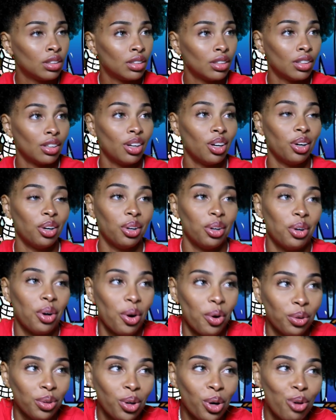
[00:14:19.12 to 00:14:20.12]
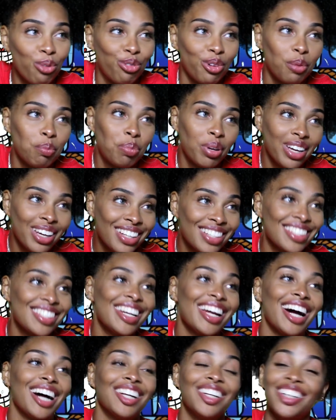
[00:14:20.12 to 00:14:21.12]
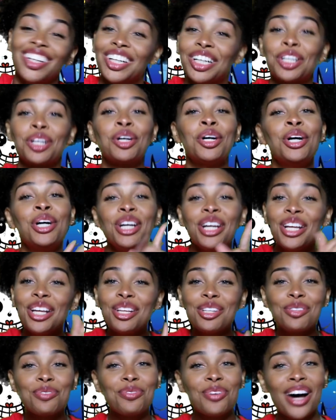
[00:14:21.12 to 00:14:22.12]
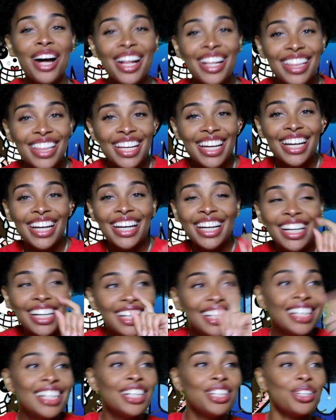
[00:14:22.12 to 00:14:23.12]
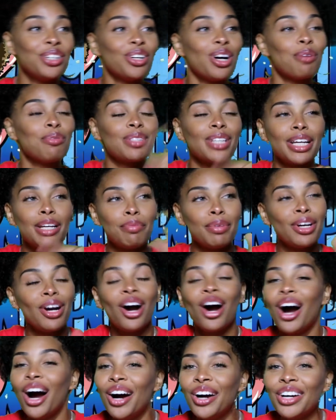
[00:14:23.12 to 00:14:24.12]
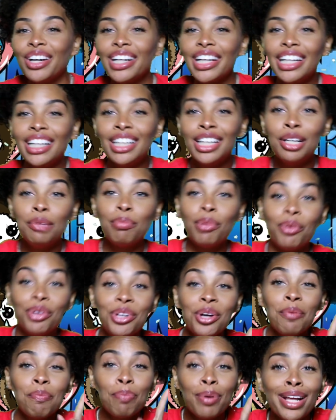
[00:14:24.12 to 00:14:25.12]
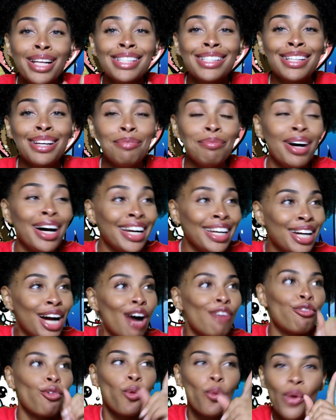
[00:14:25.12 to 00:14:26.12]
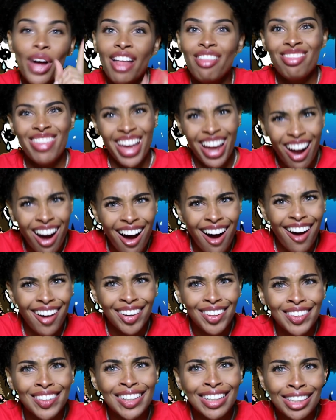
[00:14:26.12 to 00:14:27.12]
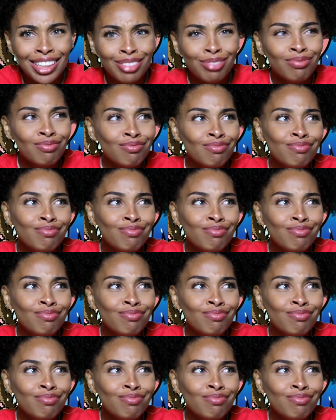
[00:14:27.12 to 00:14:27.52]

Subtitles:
Oh, Luffy pissed now. Look, it's one thing, you know what I'm saying, to be hungry. But when you piss somebody off when they hungry,